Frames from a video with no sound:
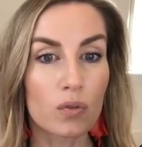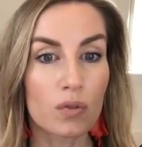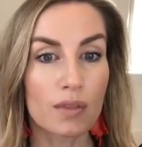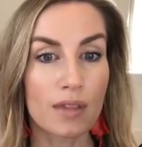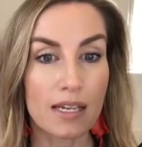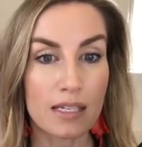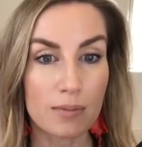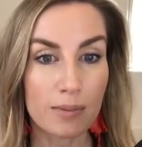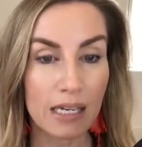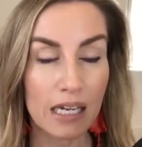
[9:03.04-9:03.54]

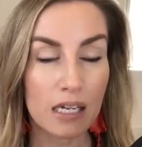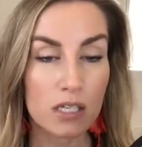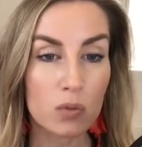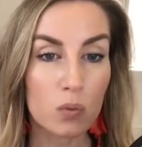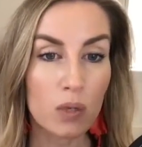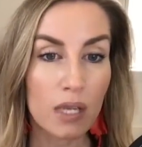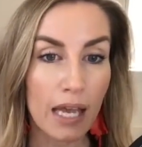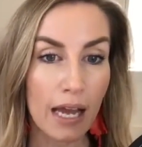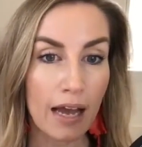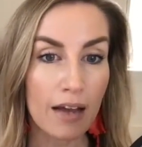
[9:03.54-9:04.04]
that's because
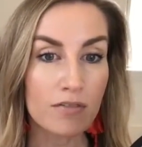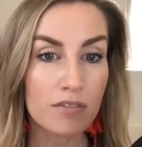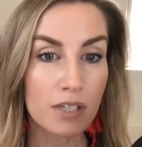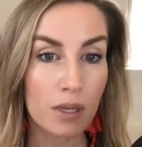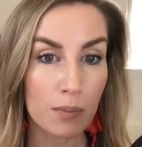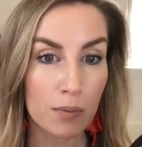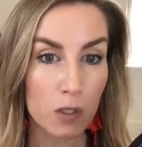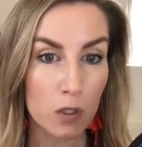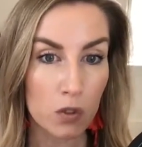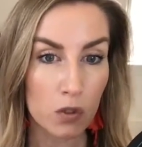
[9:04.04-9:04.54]
we have
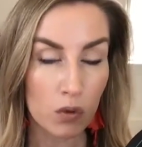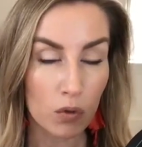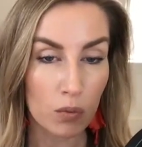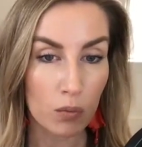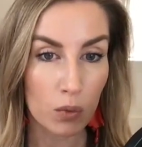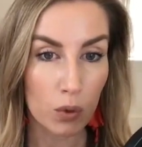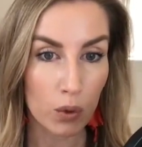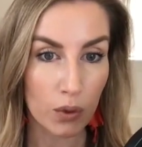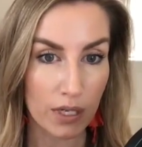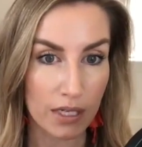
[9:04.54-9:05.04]
W-2
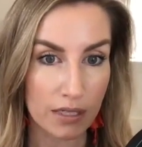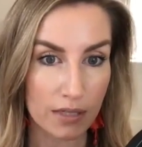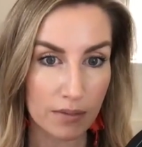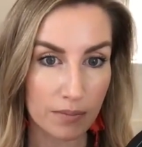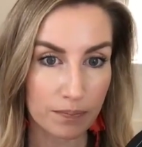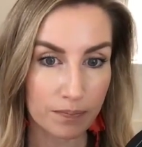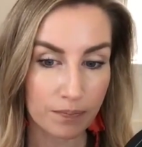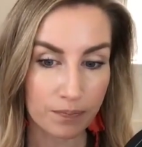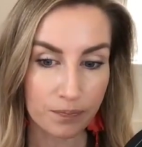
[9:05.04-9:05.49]
employees.